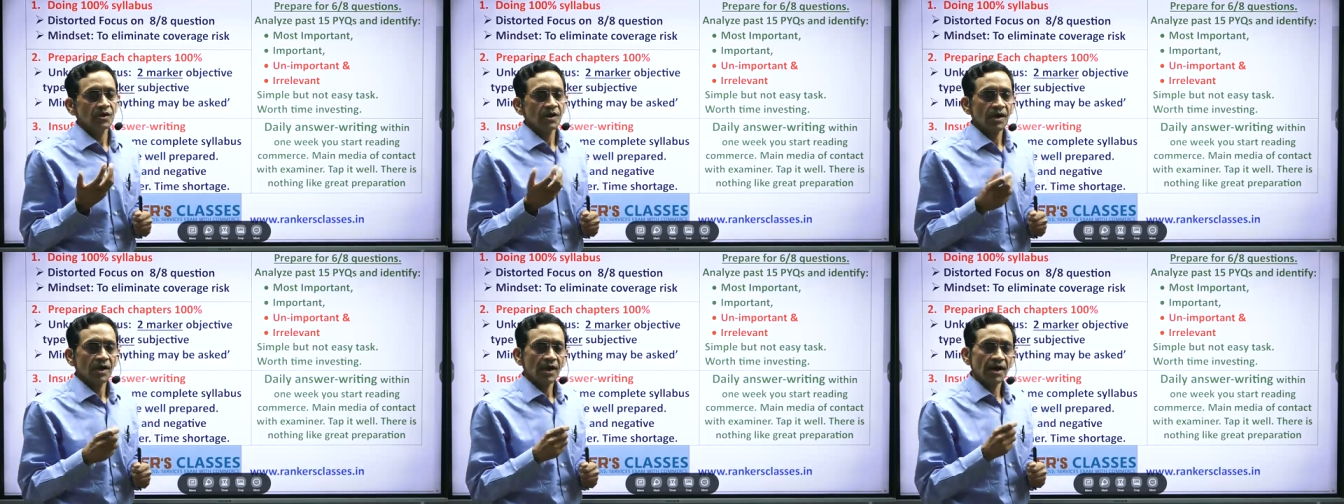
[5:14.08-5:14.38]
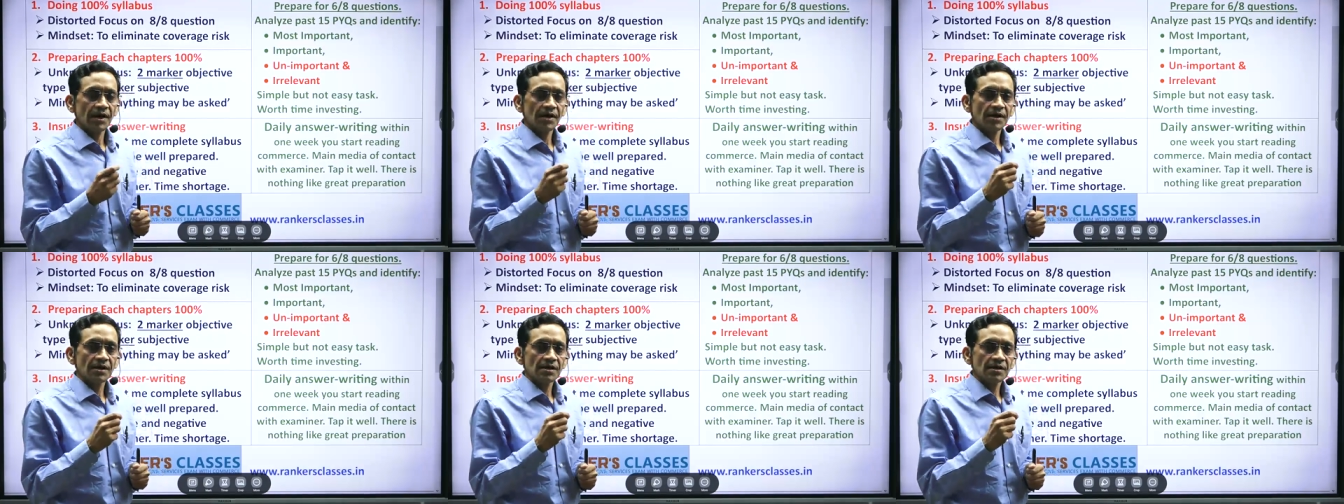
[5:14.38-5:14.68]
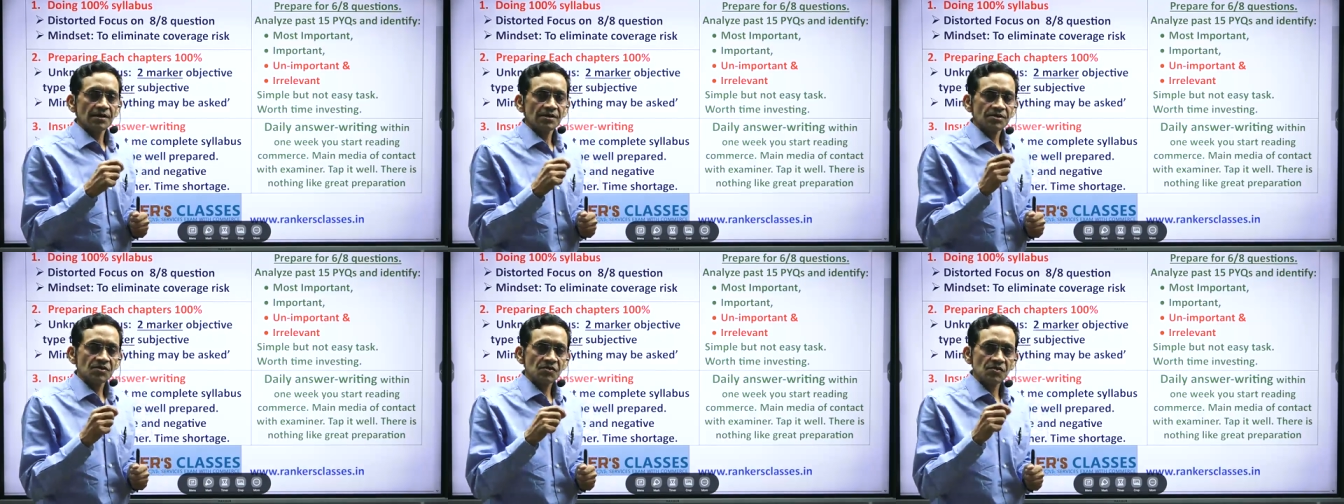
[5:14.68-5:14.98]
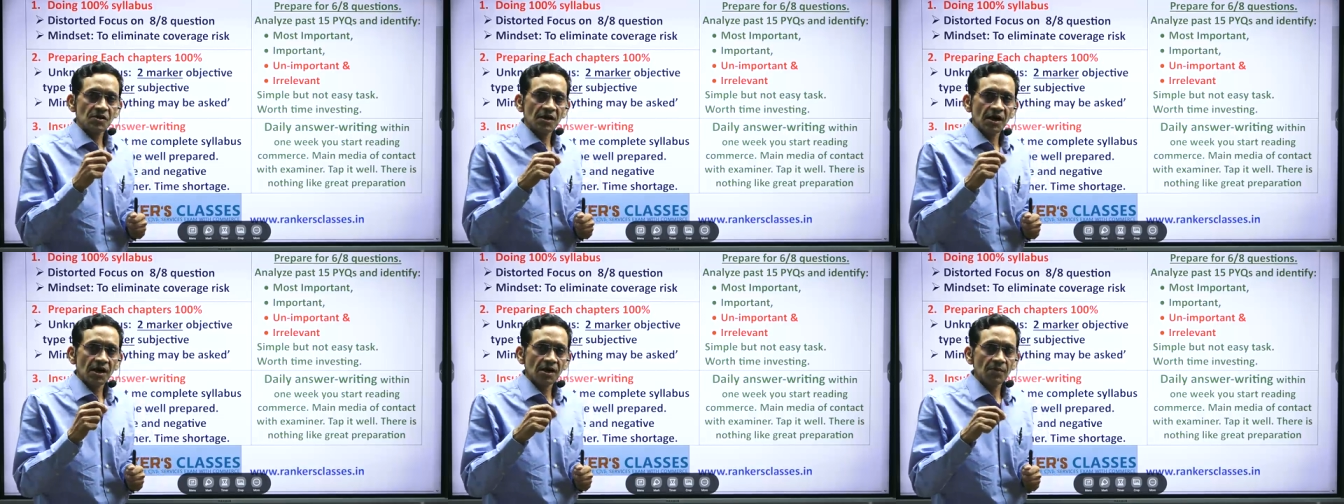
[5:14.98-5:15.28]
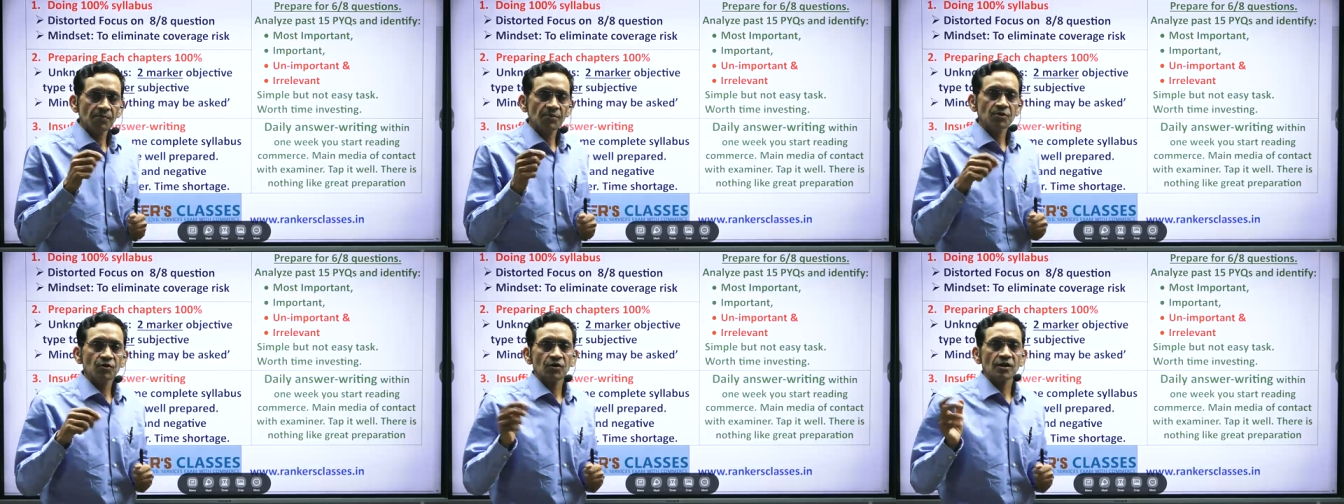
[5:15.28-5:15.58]
and
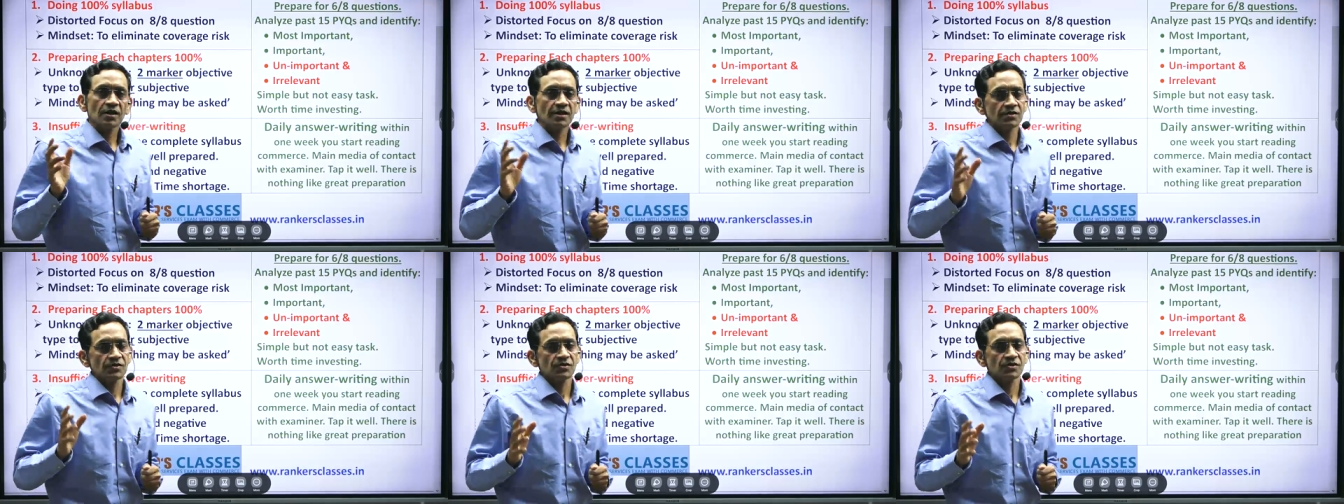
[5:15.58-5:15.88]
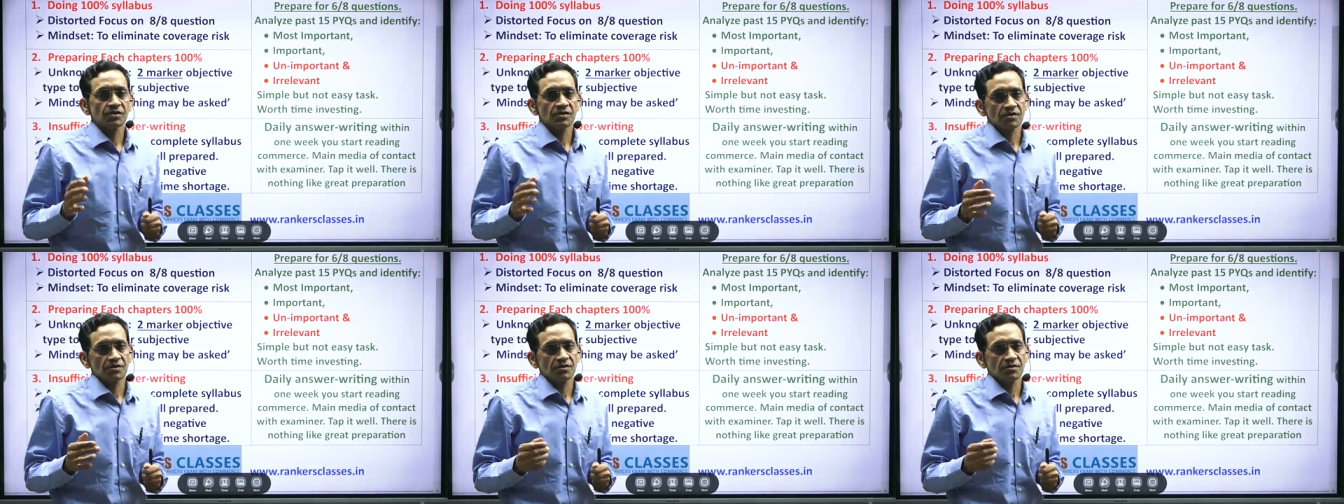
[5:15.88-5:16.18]
scarb your answer